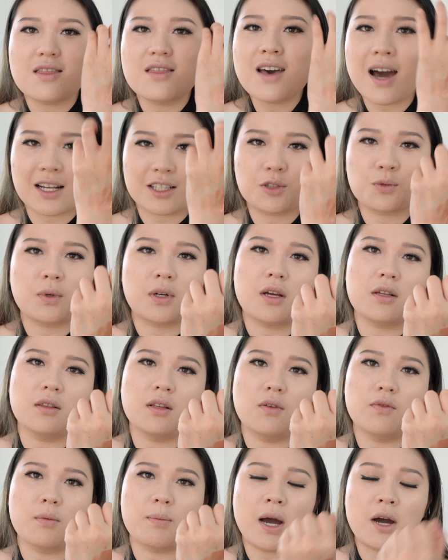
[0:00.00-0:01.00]
That's what I
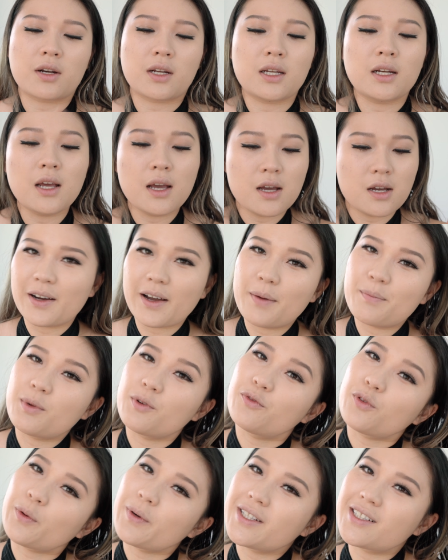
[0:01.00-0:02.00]
love about it. Okay,
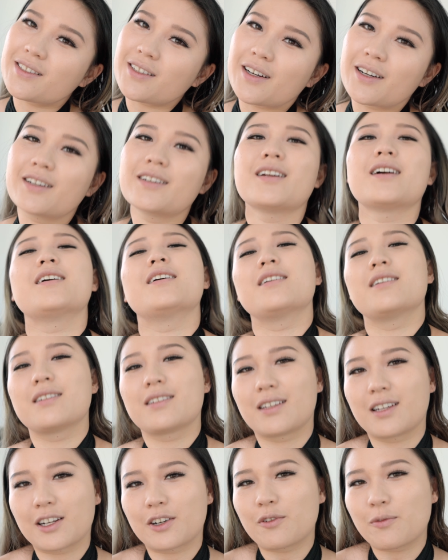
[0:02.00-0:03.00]
before we start,
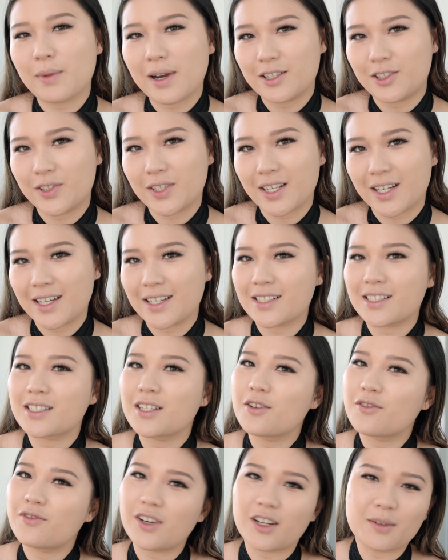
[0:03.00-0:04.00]
I'm gonna remind you guys,
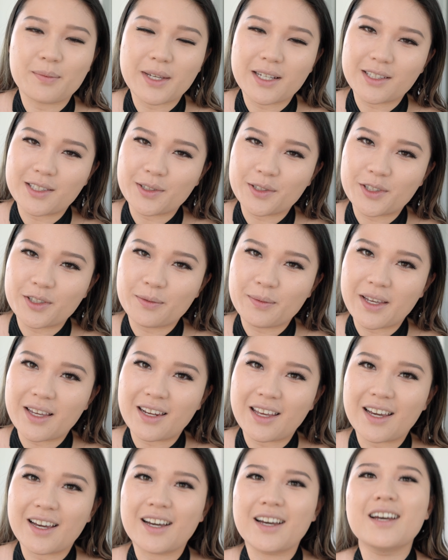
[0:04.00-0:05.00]
follow me on social
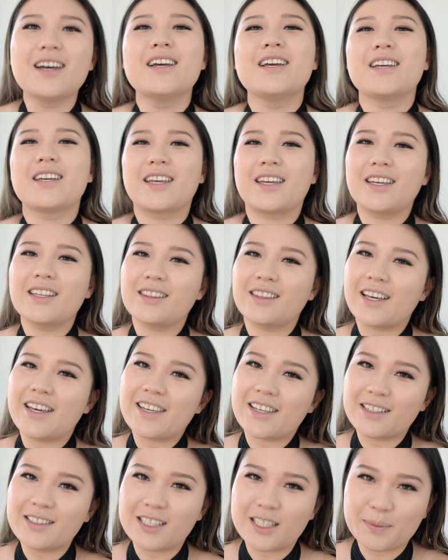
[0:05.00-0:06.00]
media. Hit
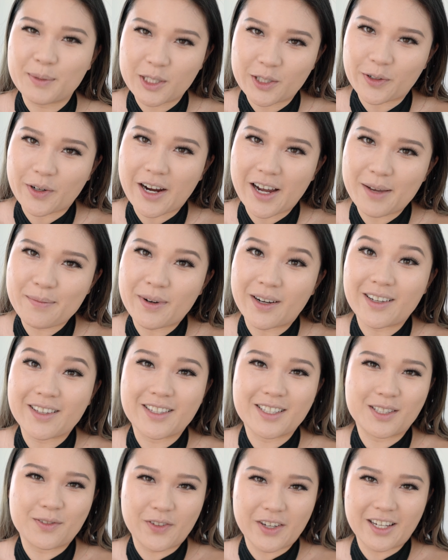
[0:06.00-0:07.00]
like and subscribe on
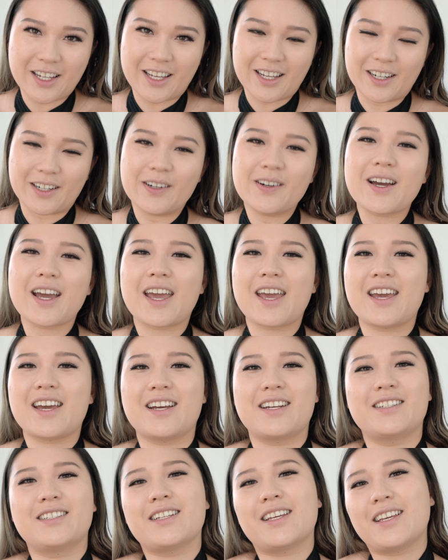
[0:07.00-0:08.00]
this video
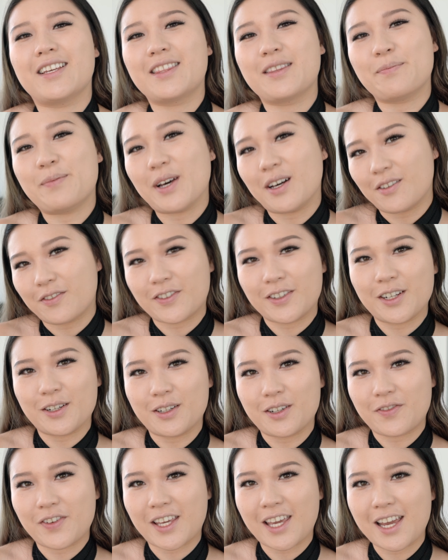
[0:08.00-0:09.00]
and hit the bell for
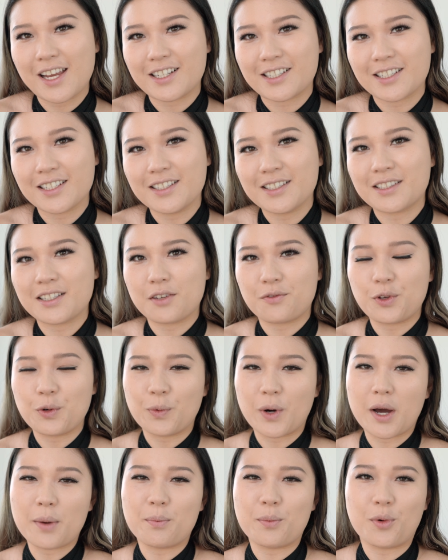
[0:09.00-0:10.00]
notifications if you
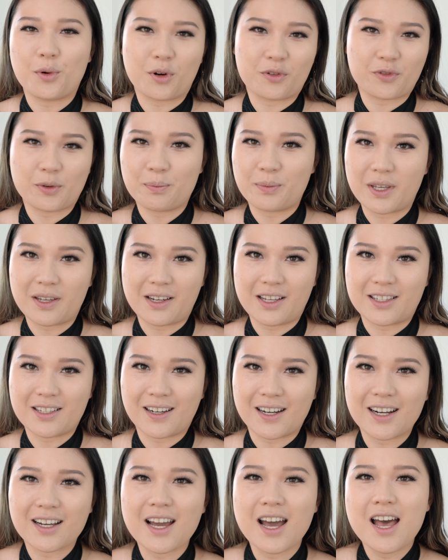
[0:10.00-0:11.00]
want more from Beauty
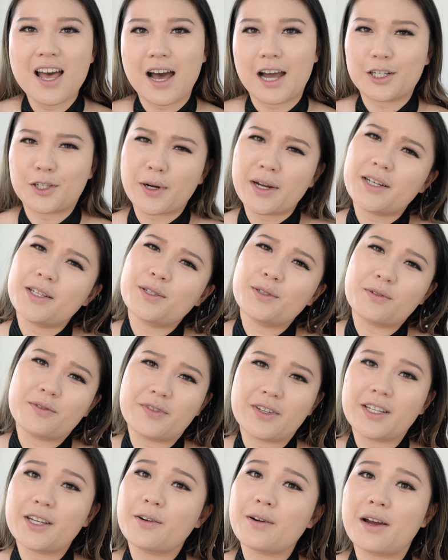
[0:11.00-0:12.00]
Talk. I try to do a
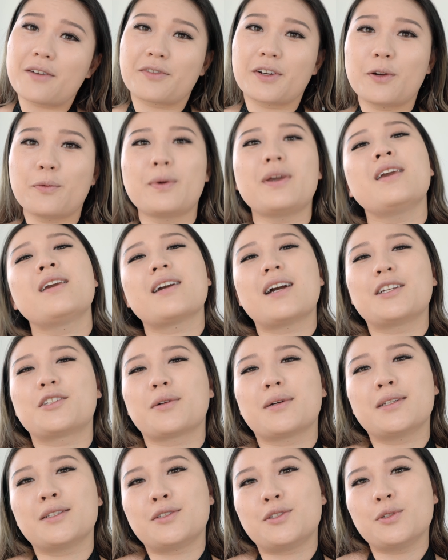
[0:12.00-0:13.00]
video every week. I
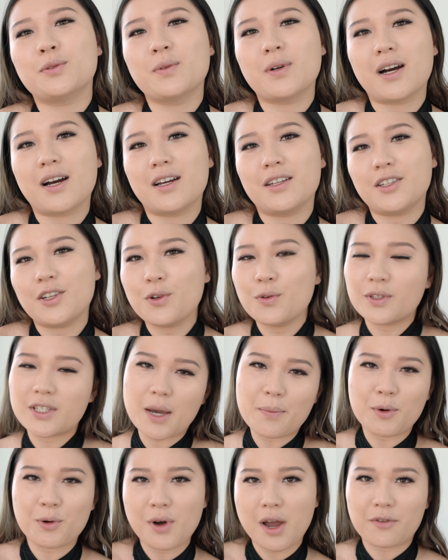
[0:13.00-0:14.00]
try to do a new
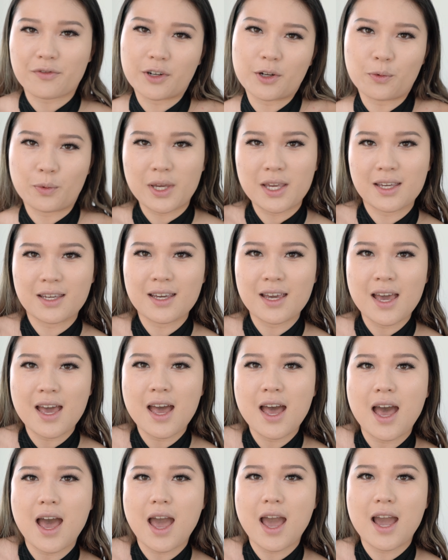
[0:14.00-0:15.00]
demo every week,
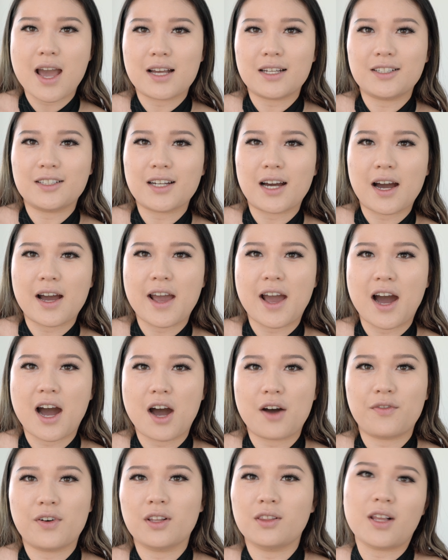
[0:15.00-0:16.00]
and I
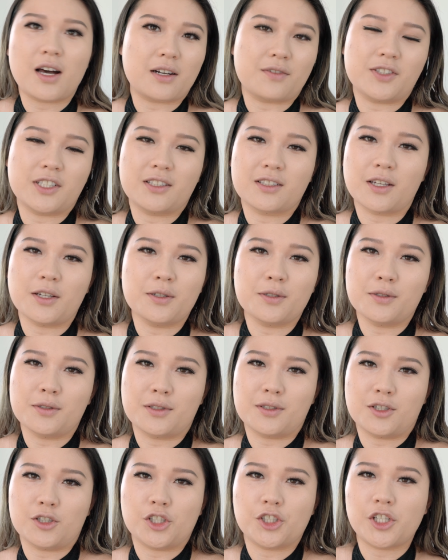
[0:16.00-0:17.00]
have a lot of
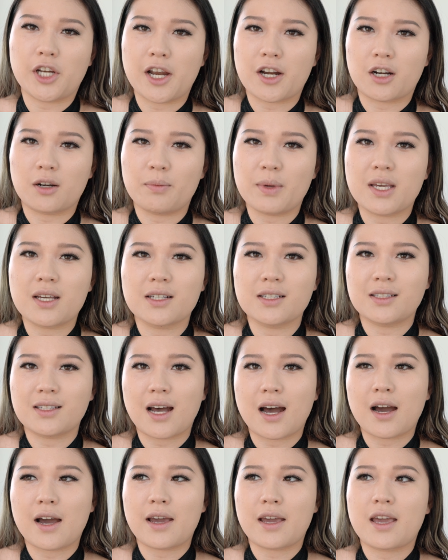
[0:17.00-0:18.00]
skills to share because
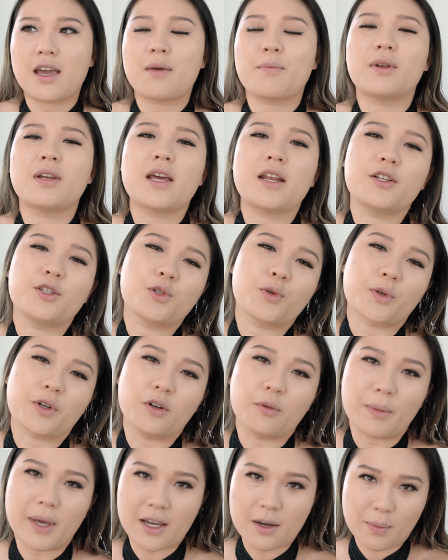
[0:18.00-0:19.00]
I am an
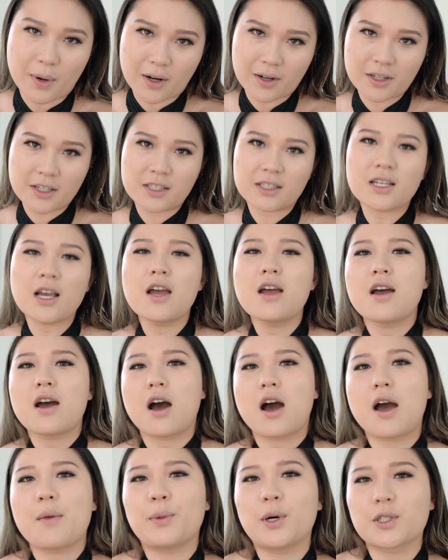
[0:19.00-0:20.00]
editorial makeup artist.
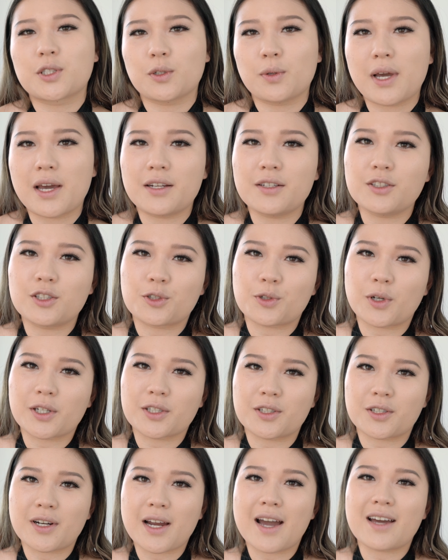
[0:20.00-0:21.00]
I'm also a head
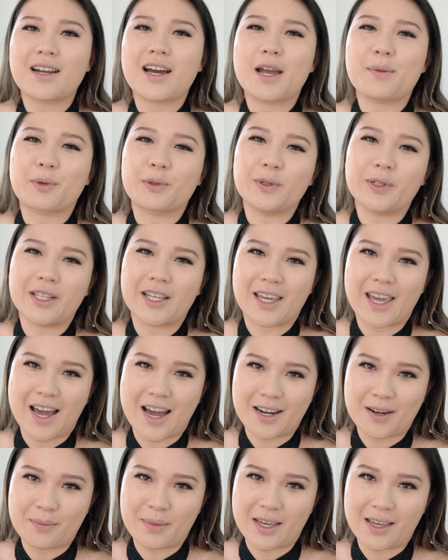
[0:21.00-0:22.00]
instructor at Hyper Real
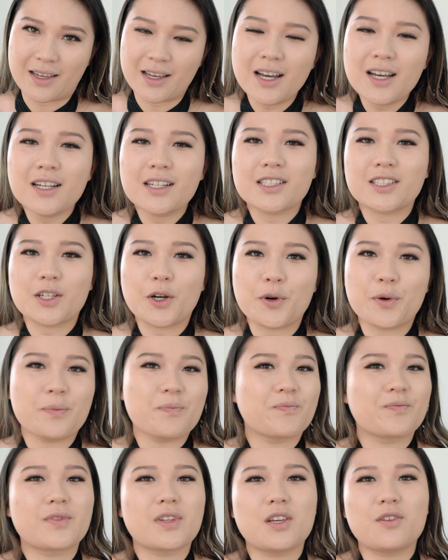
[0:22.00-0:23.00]
Academy. So
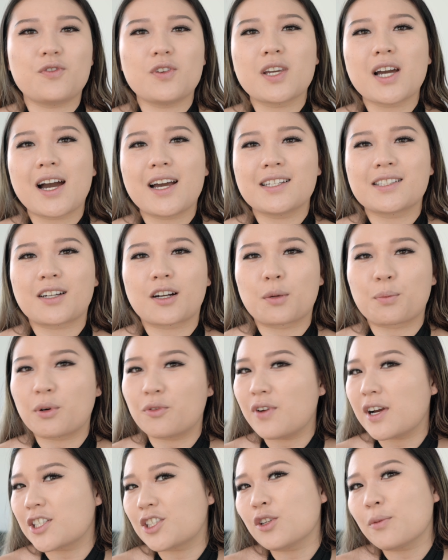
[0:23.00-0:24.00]
if you guys are
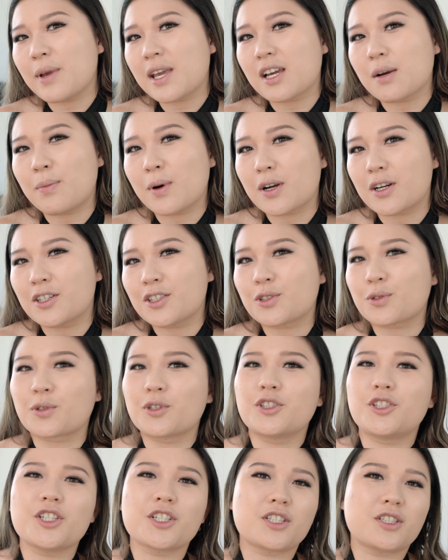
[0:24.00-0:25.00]
professional makeup artists
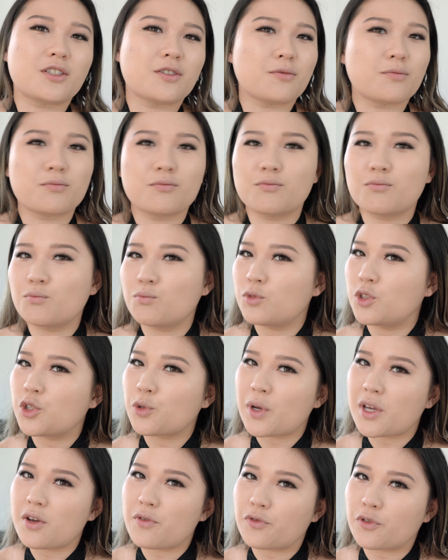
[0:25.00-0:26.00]
or just
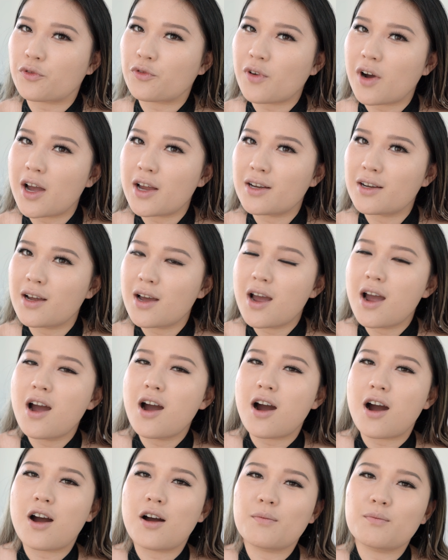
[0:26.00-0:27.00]
doing it for fun,
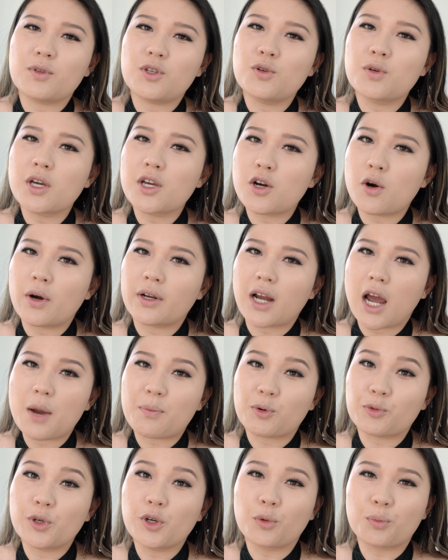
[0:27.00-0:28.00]
you can go on
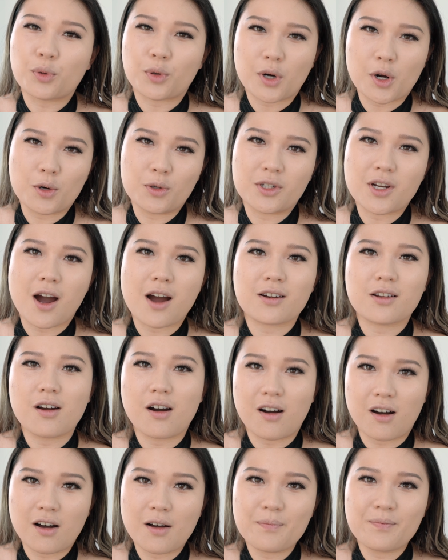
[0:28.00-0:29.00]

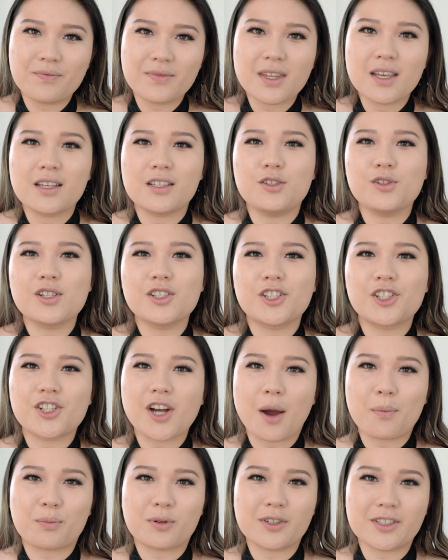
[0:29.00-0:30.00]
hyperrealpro.com. You can
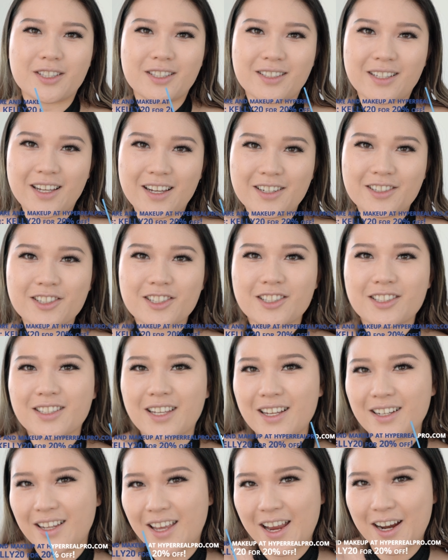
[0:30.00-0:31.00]
shop prestige
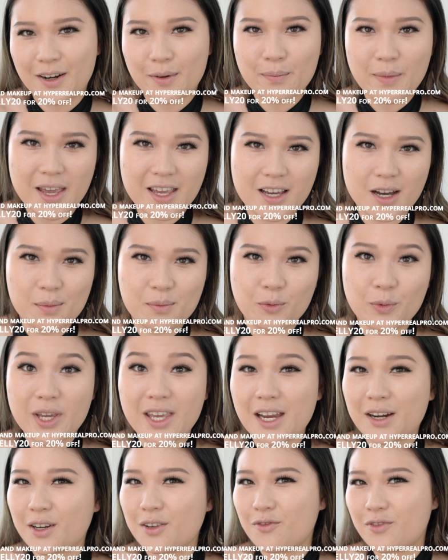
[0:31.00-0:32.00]
skincare makeup. We
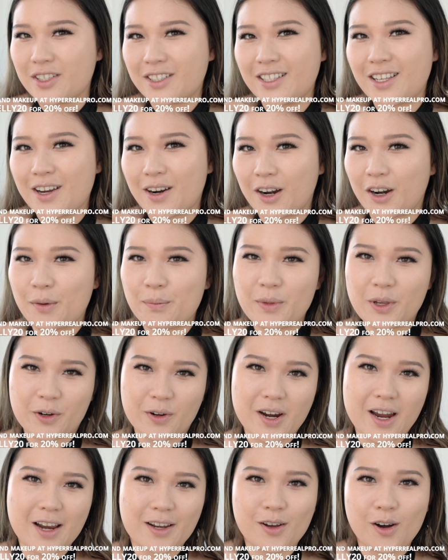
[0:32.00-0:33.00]
carry Viseart,
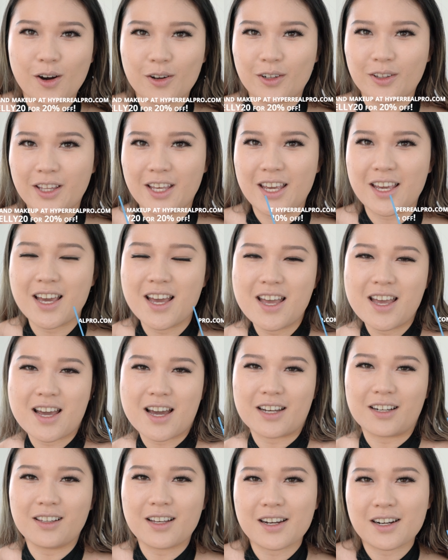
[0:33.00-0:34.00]
Murad, Caudalie,
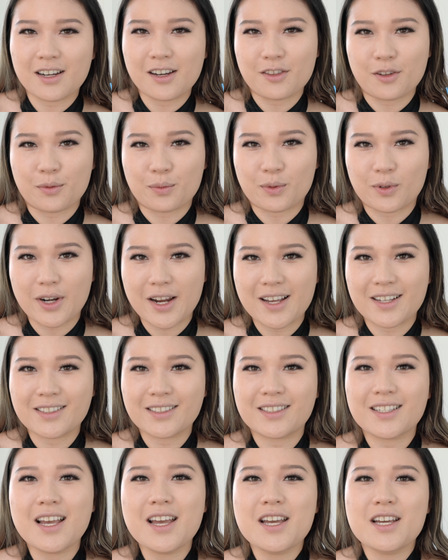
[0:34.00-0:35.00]
and a lot of other
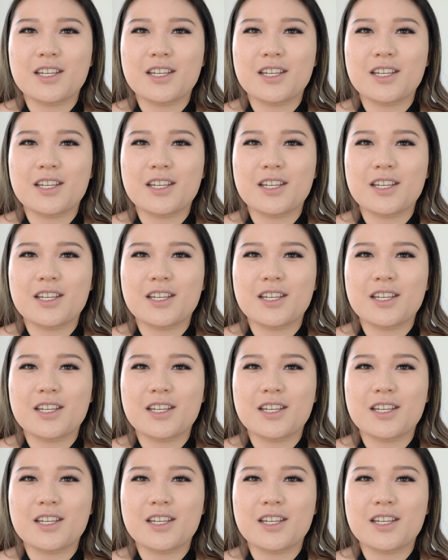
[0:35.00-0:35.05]
brands.